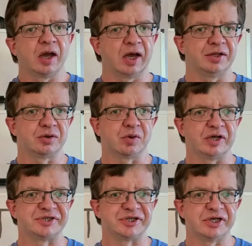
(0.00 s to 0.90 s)
Hi there,
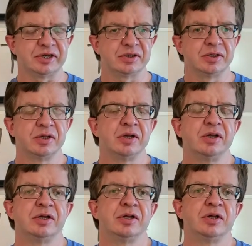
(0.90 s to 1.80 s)
YC.
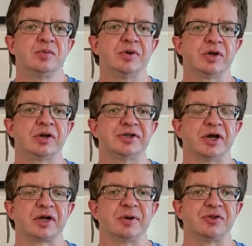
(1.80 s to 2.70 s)
We are going to
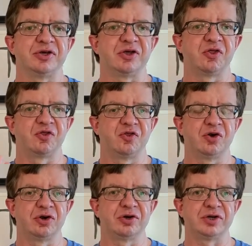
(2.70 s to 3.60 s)
talk about the
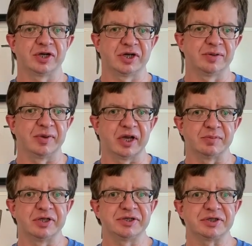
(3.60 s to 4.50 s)
third
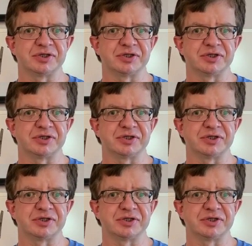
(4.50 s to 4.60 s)
commandment.